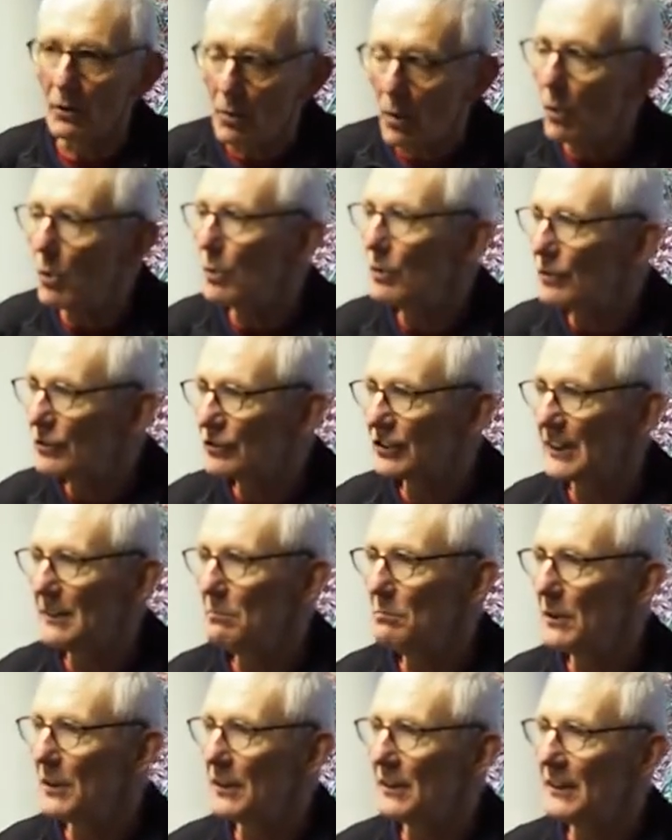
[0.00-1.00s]
are all
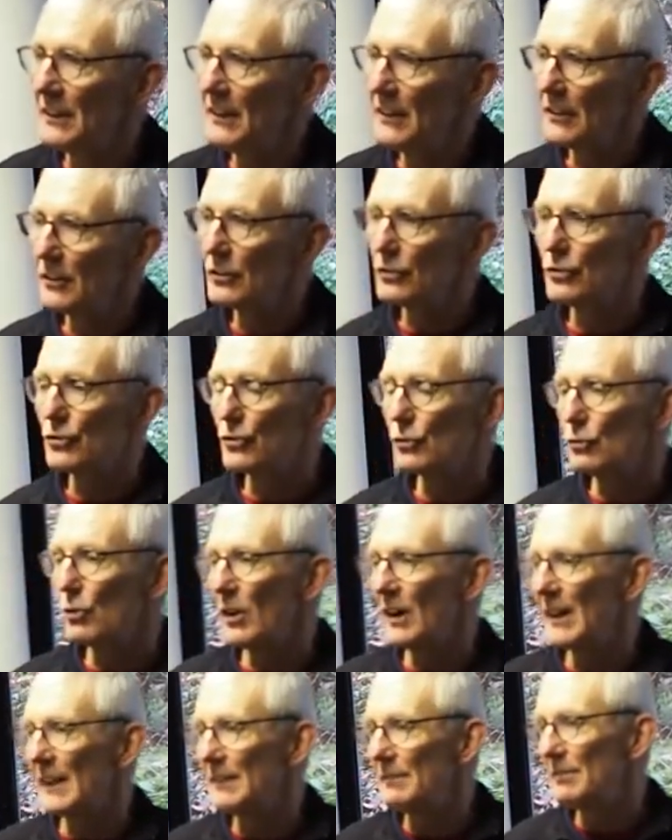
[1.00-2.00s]
similar
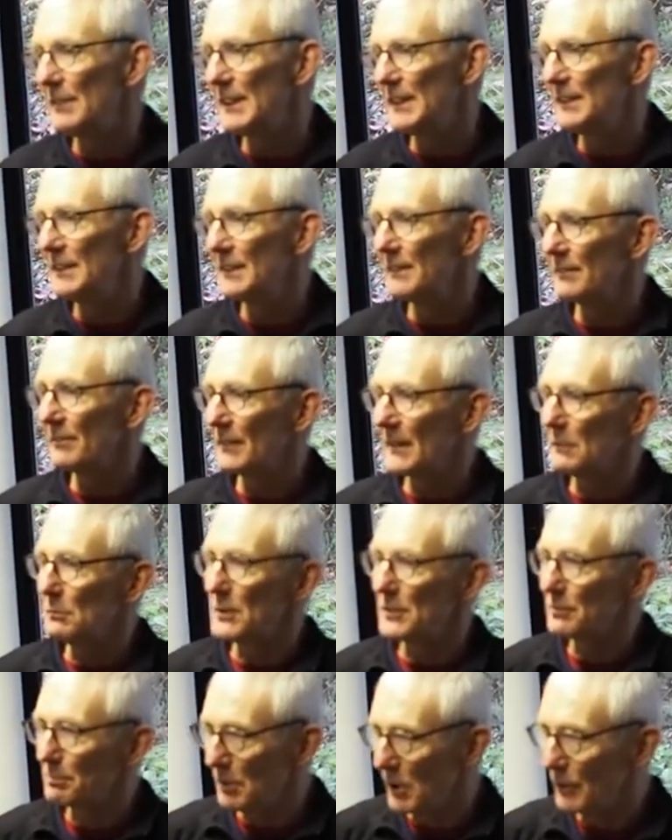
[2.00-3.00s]
driving
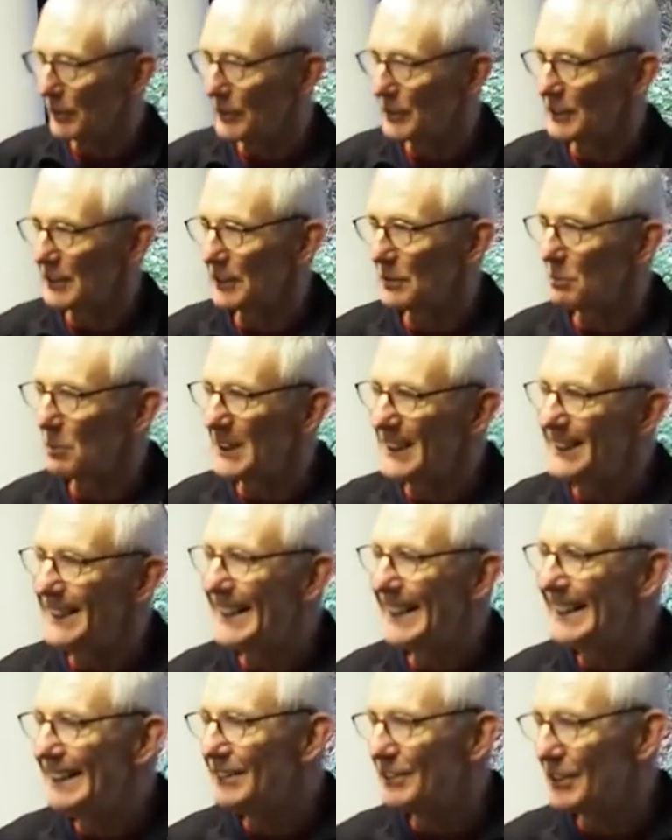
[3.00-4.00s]
responses. We
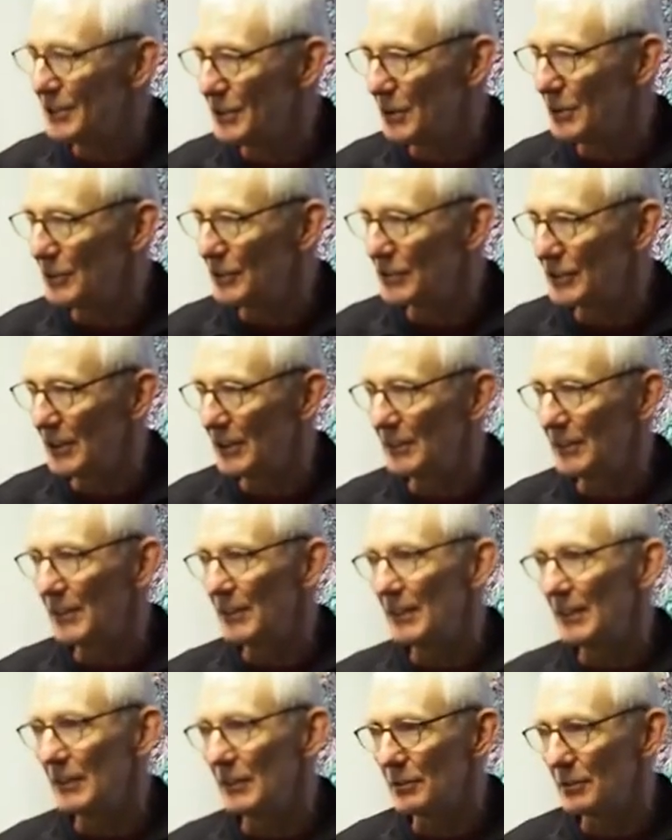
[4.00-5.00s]
need to do certain
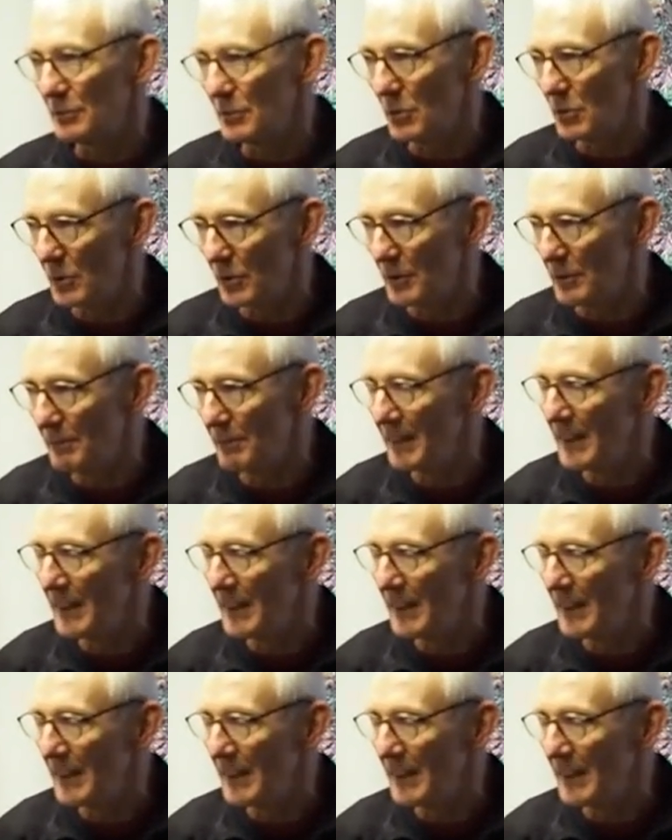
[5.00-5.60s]
things for them.